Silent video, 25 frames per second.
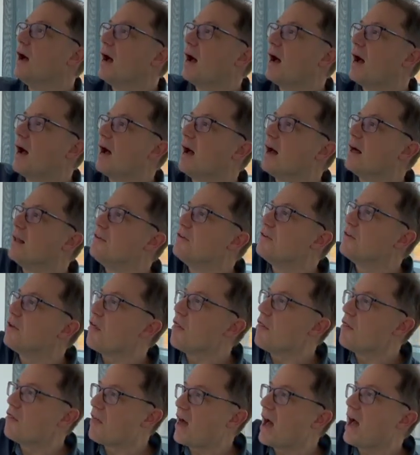and
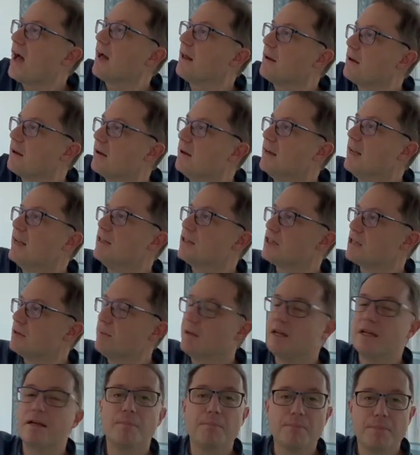that needs to be
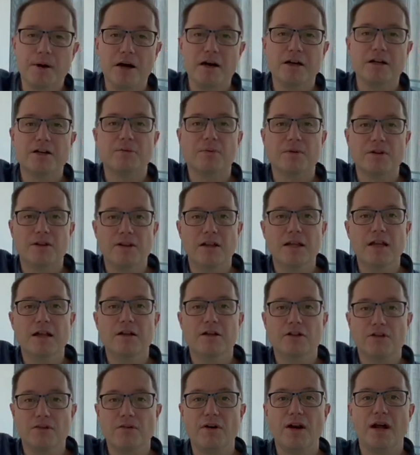combined with the
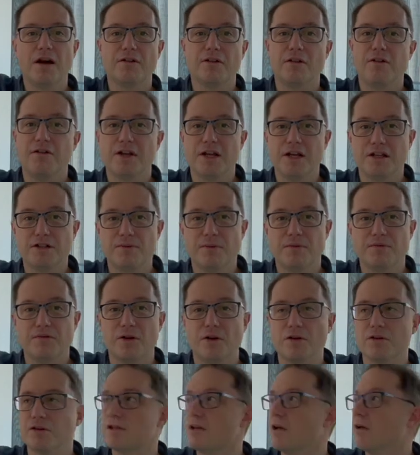3 other things we've
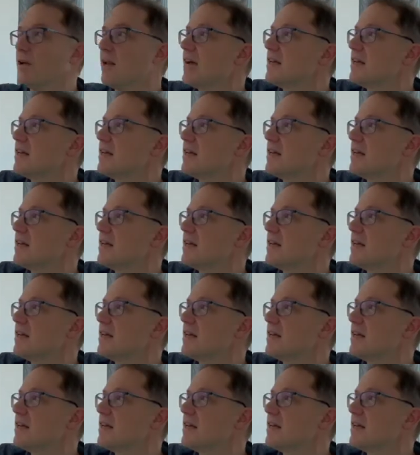got. So last